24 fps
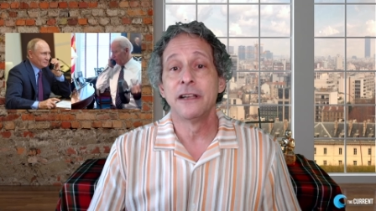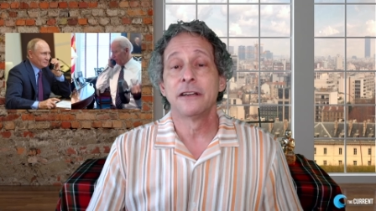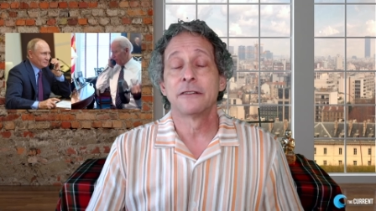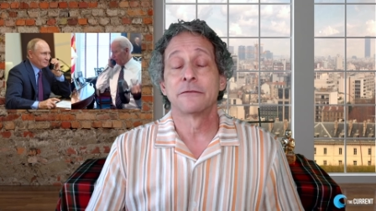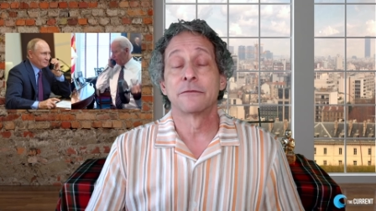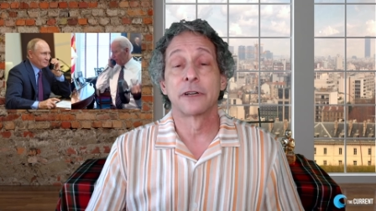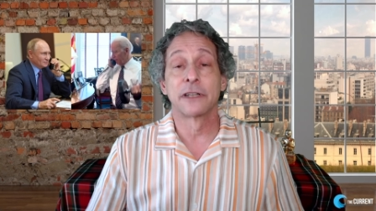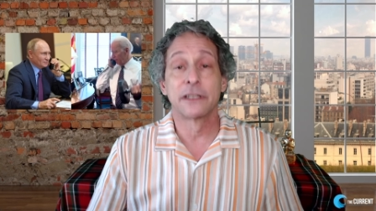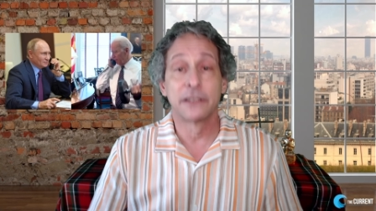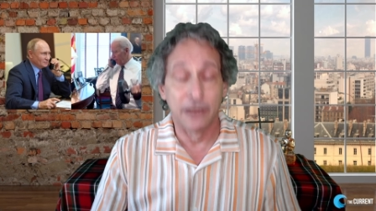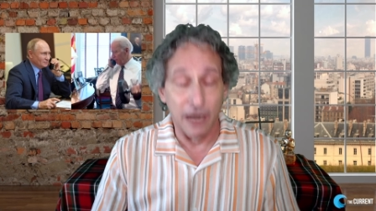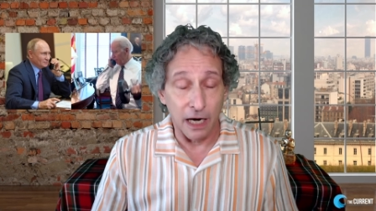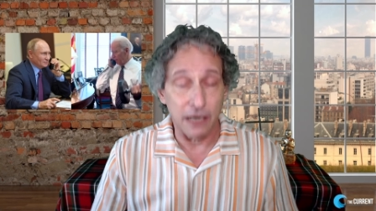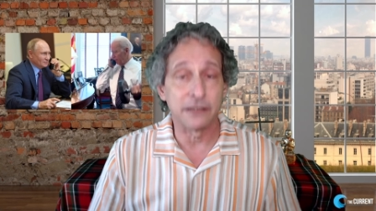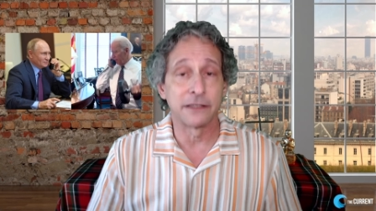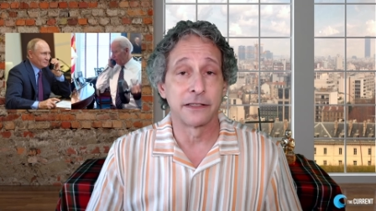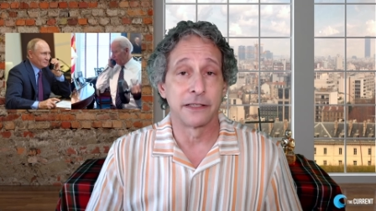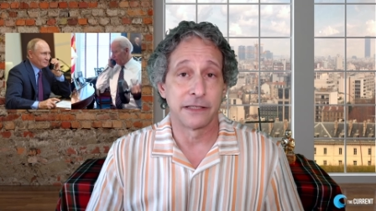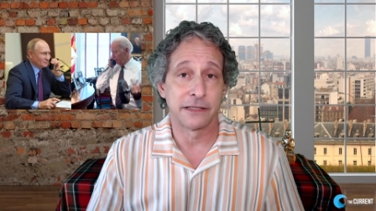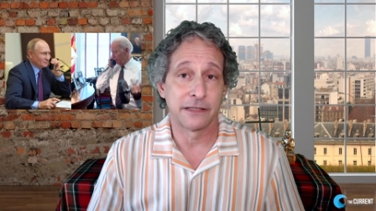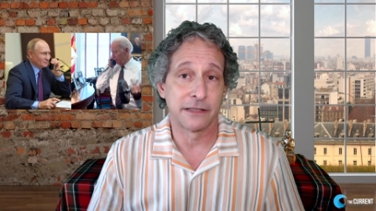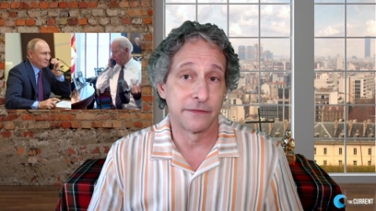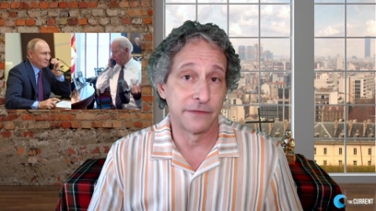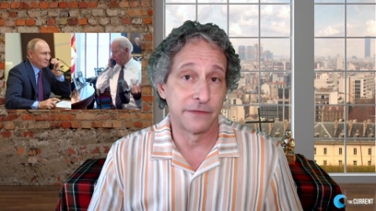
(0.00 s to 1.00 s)

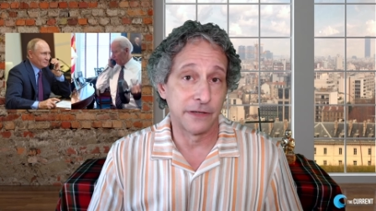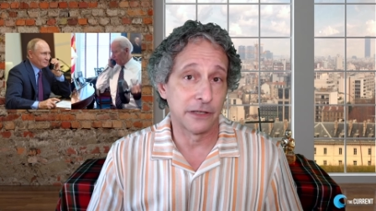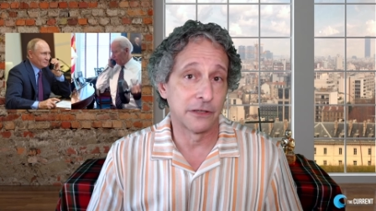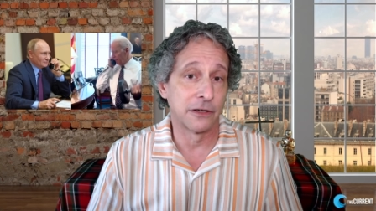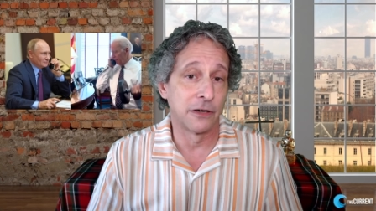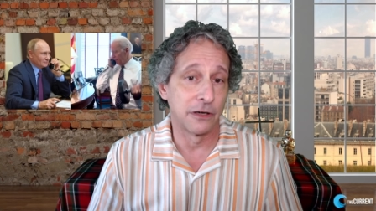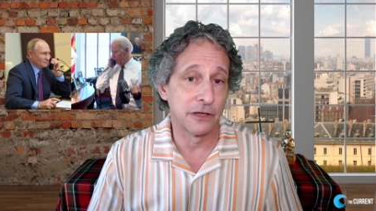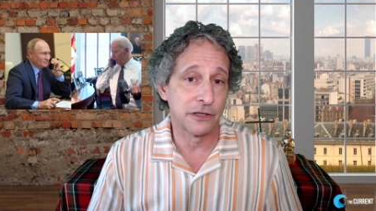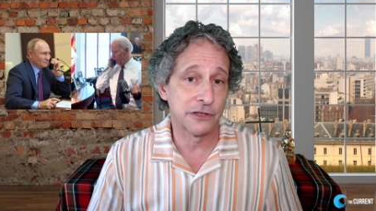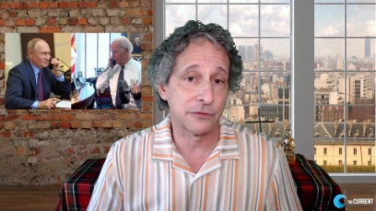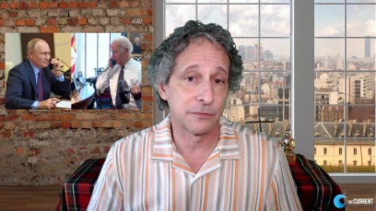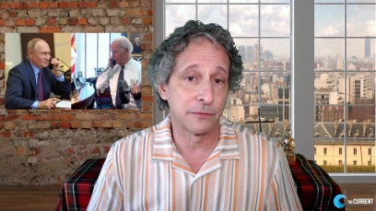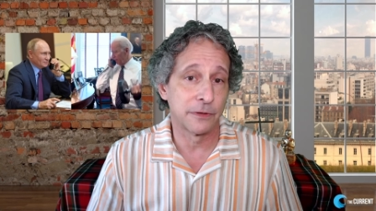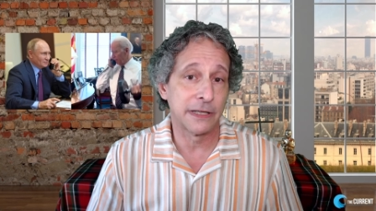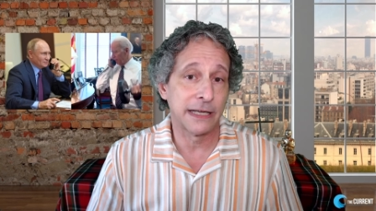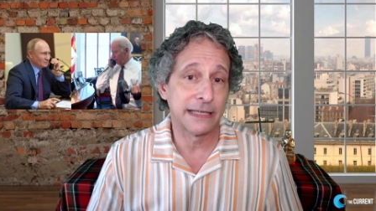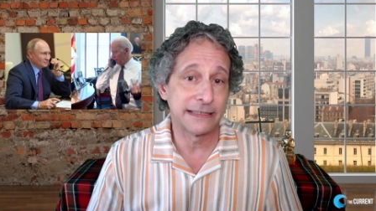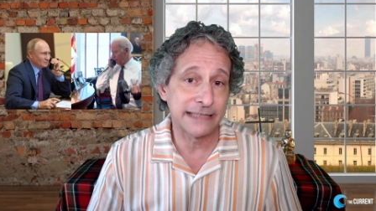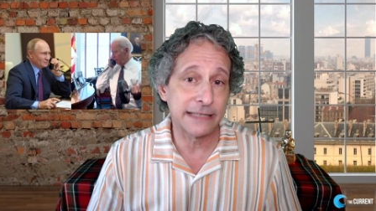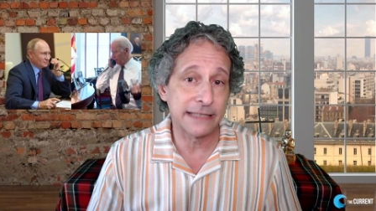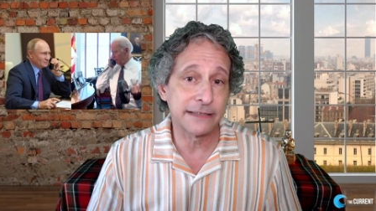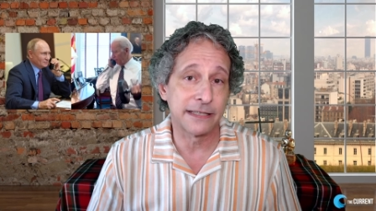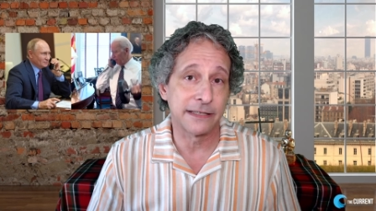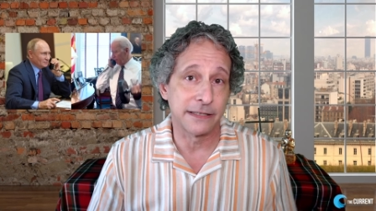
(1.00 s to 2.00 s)
regardless of our cultural
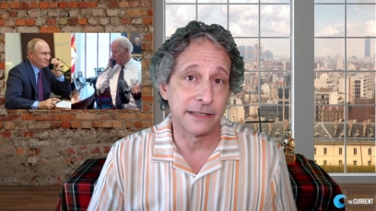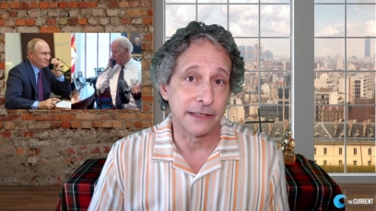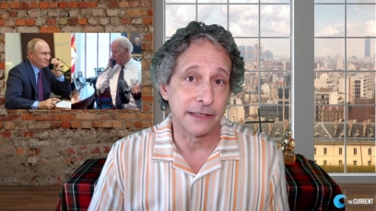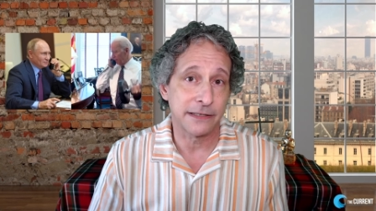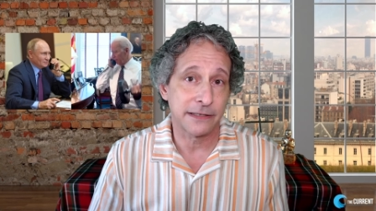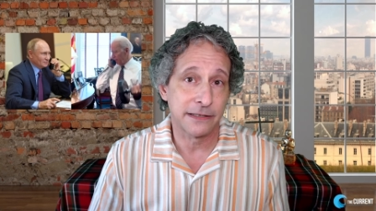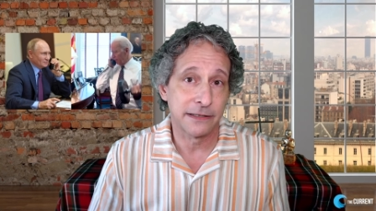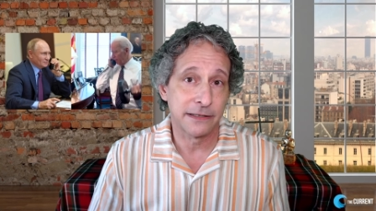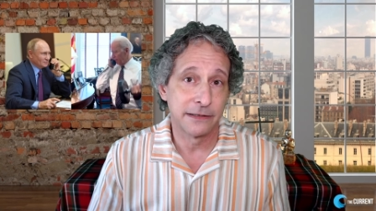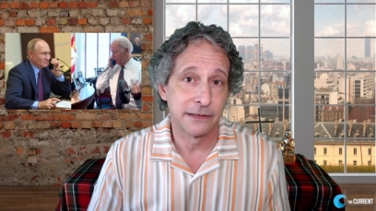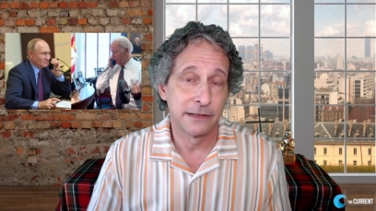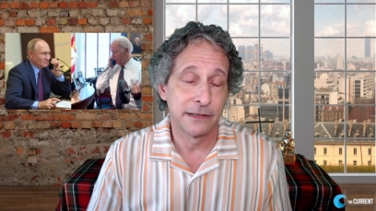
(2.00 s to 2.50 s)
identities.